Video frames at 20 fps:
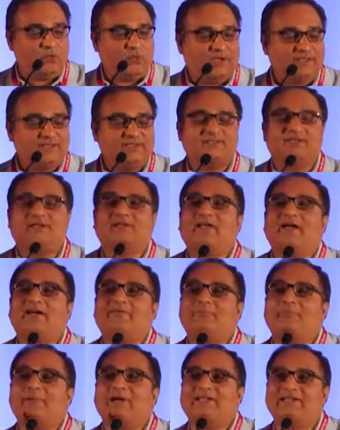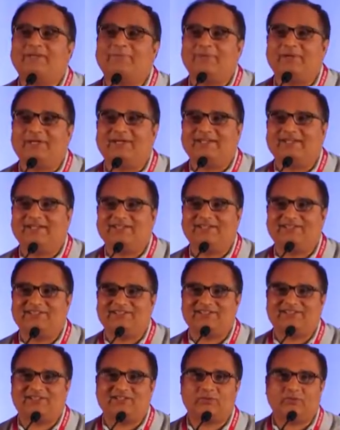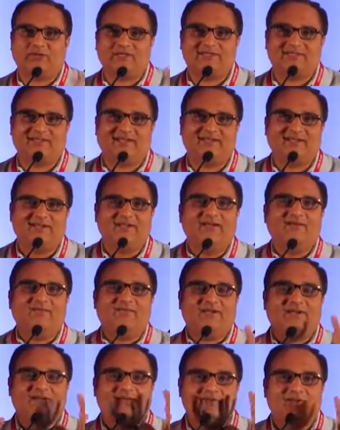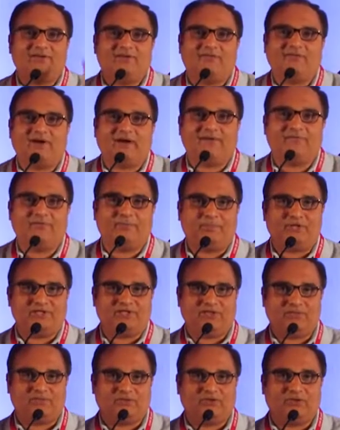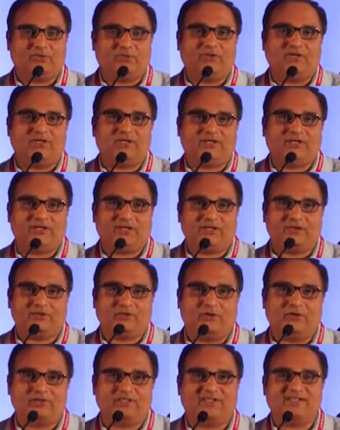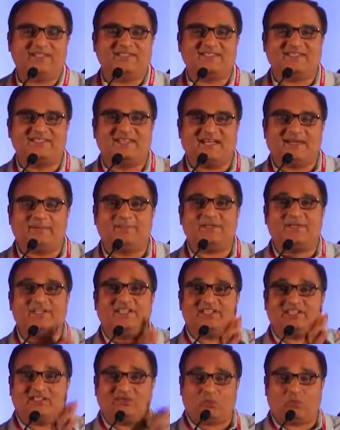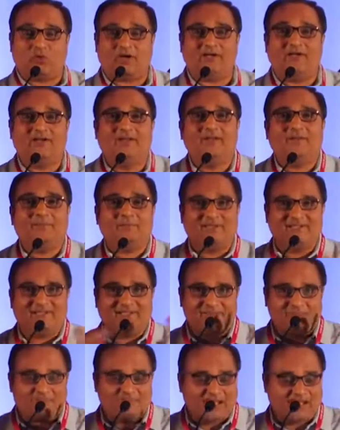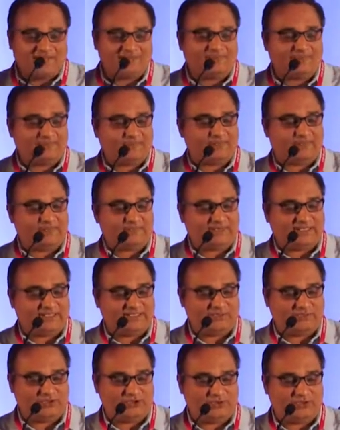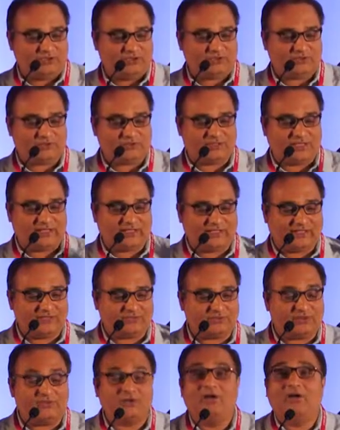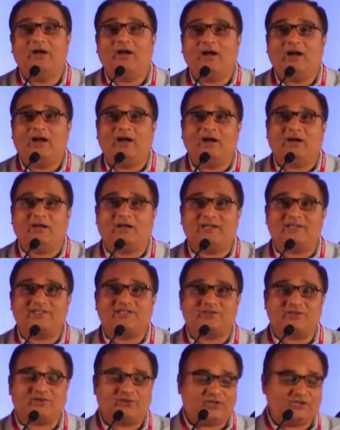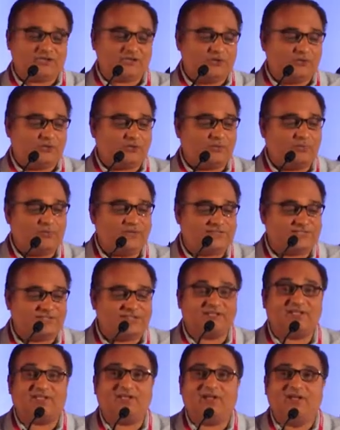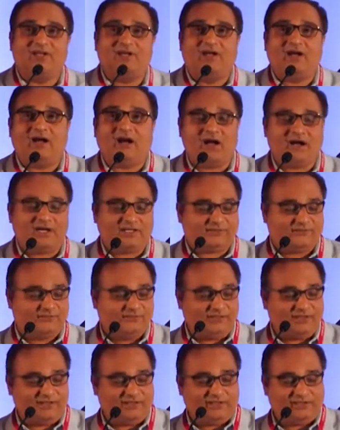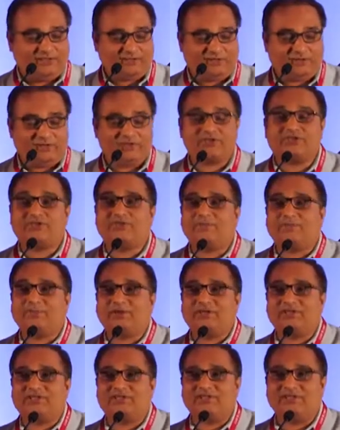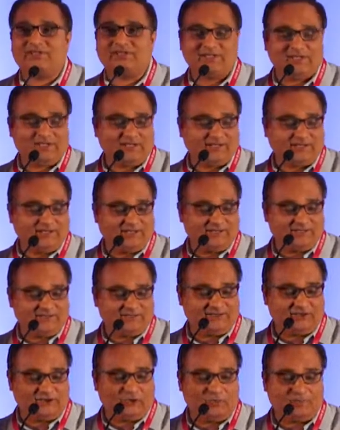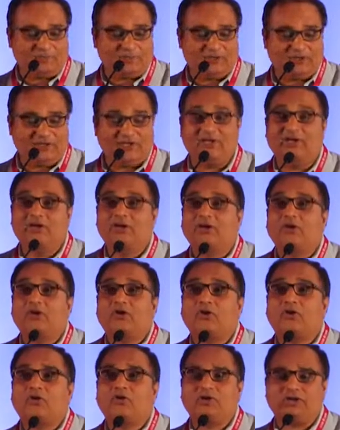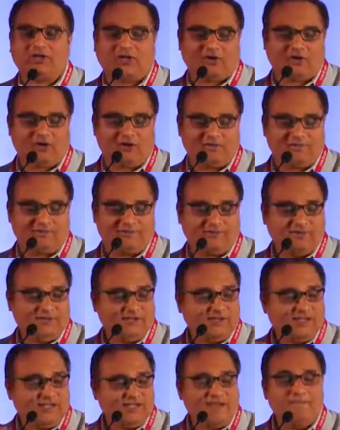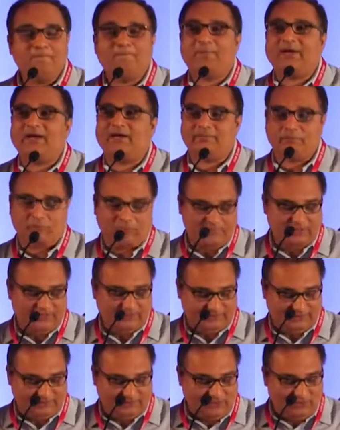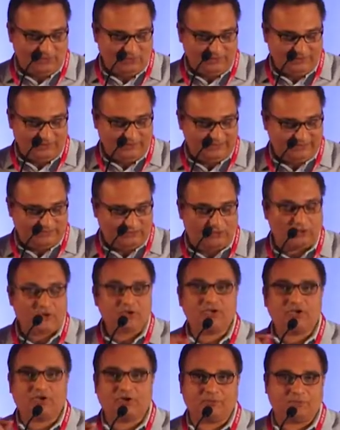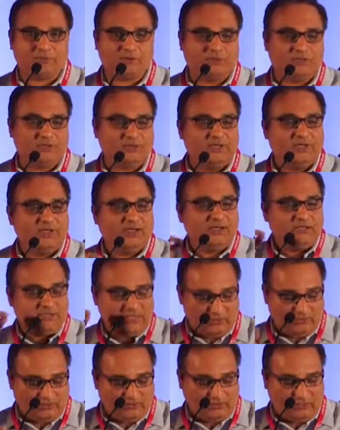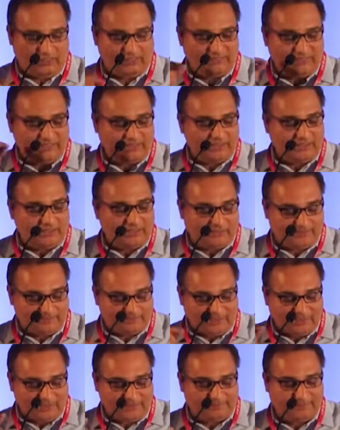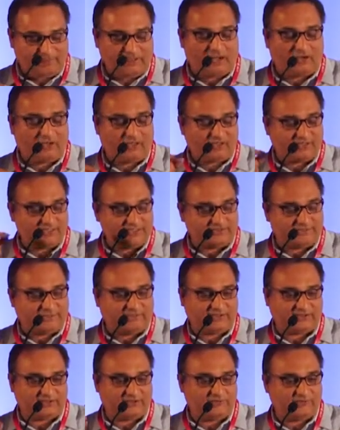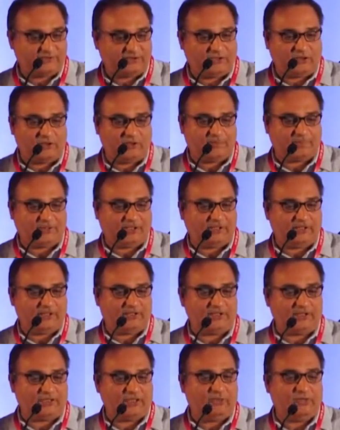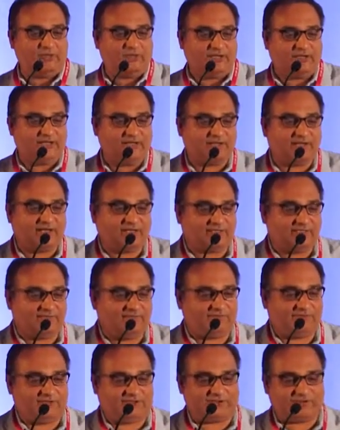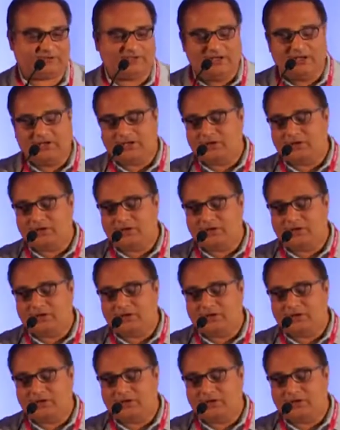1/3 have multiple conditions. That's why I said whenever you have a patient with urinary incontinence, diabetes is one, but then other things which you need to take into consideration: obesity, heart failure, constipation, TIS, COPD, chronic cough, impaired mobility. All these contribute or are multiple or risk factors for developing urinary tract infection,